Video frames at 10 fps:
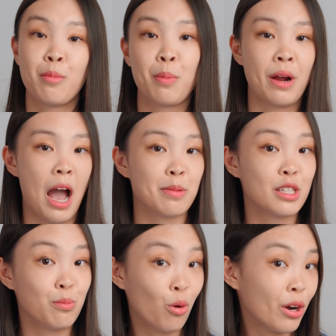But perhaps
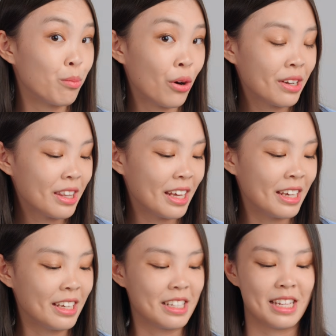the more important
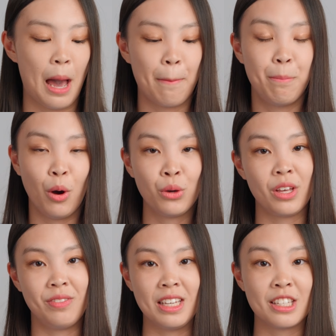thing is that both
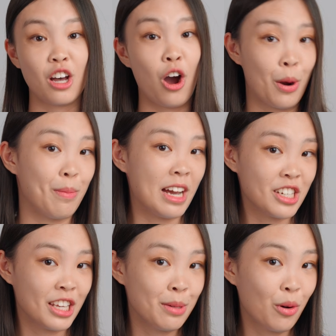of these are
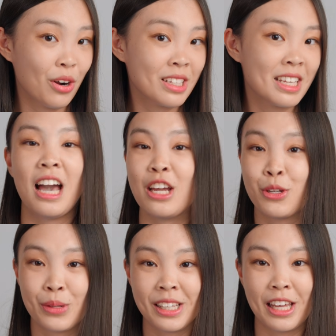Magic keyboards. I
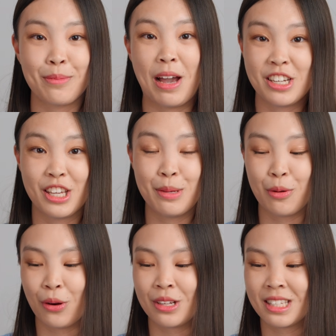do really like Magic
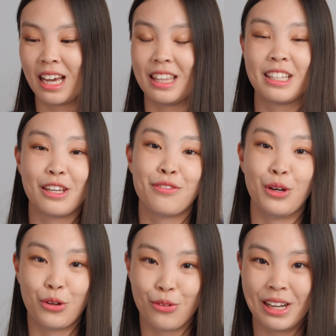keyboards. I think they
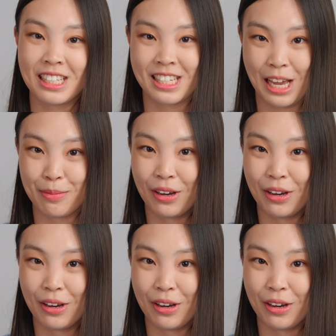feel great to type